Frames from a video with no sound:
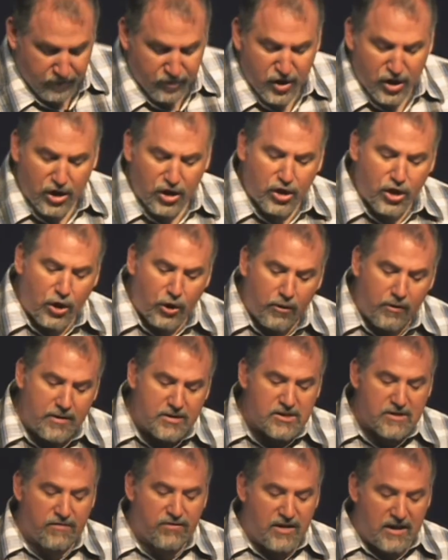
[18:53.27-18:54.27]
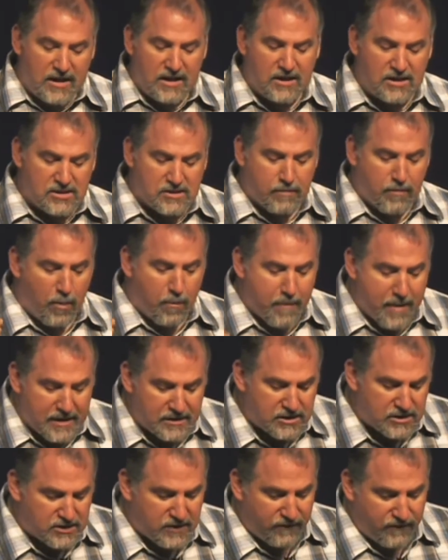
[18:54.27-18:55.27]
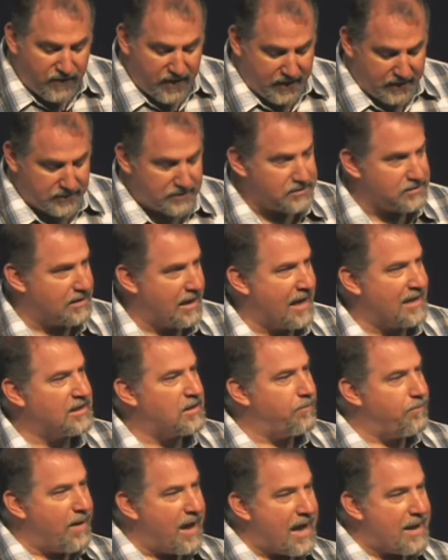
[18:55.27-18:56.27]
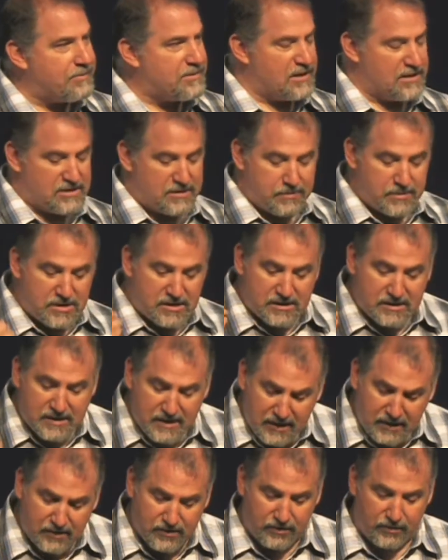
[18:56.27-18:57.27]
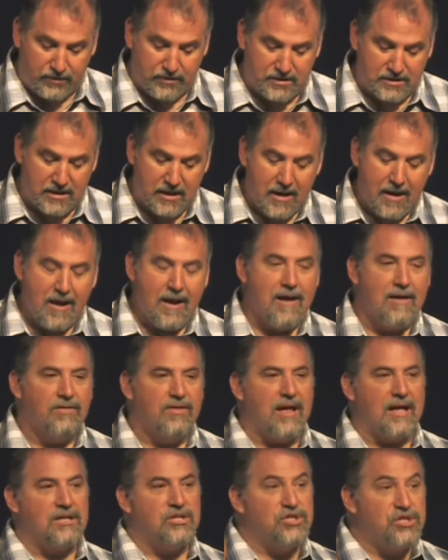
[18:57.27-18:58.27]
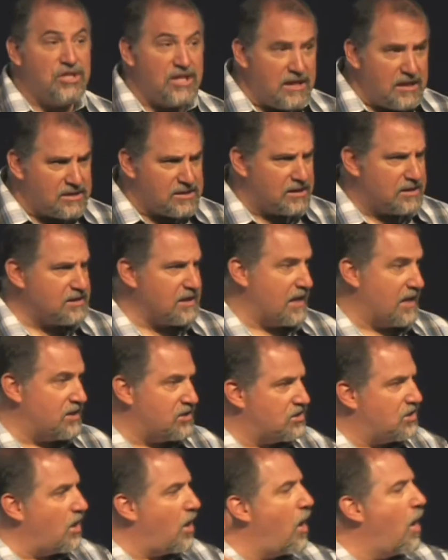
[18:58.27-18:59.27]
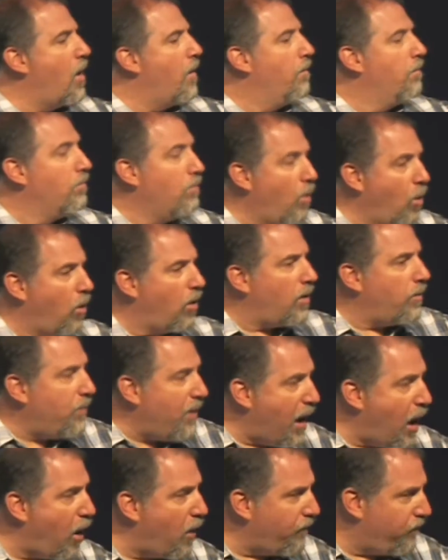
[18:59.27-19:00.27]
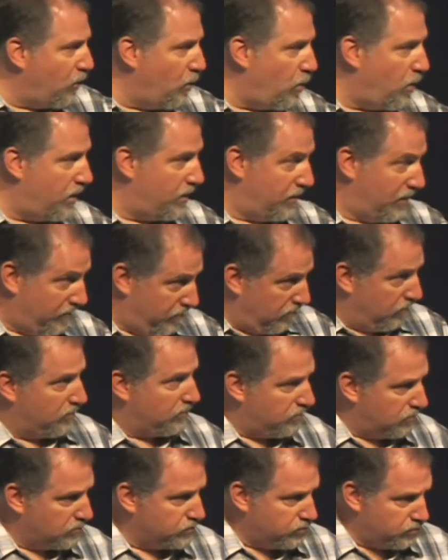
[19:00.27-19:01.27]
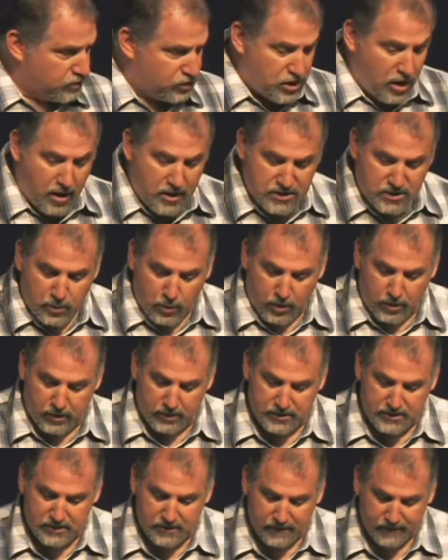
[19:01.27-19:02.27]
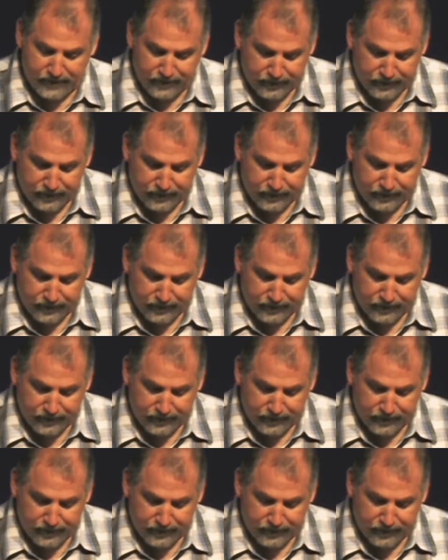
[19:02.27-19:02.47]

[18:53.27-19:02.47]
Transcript: The concurrence of these momentous events at the baptism signals that Jesus is the more powerful one, John's words,